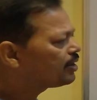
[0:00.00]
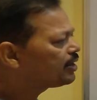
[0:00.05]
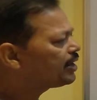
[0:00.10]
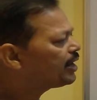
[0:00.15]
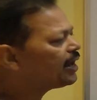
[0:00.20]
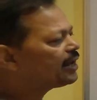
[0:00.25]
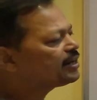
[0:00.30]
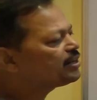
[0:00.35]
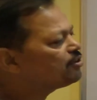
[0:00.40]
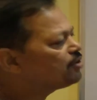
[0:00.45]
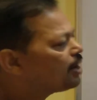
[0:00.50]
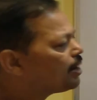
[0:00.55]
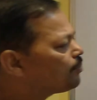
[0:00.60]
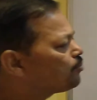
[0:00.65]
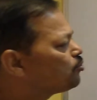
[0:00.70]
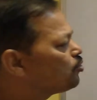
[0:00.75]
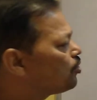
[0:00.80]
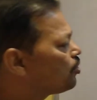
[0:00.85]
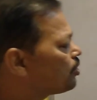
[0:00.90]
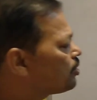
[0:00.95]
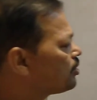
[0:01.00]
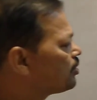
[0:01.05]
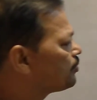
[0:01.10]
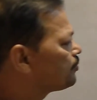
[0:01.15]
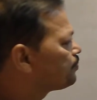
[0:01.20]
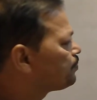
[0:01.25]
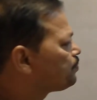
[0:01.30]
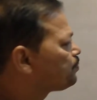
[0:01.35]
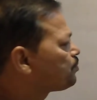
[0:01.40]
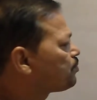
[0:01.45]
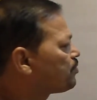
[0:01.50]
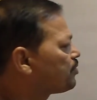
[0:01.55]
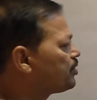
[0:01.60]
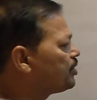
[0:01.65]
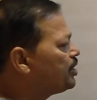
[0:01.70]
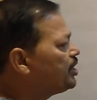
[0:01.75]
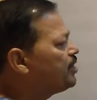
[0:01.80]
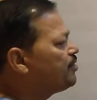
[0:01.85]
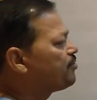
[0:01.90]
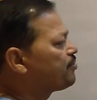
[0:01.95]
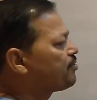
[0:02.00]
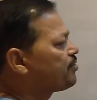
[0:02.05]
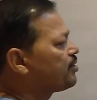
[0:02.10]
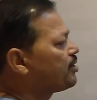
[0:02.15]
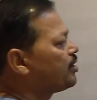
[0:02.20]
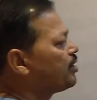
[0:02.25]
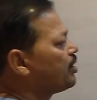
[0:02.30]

And you have got, if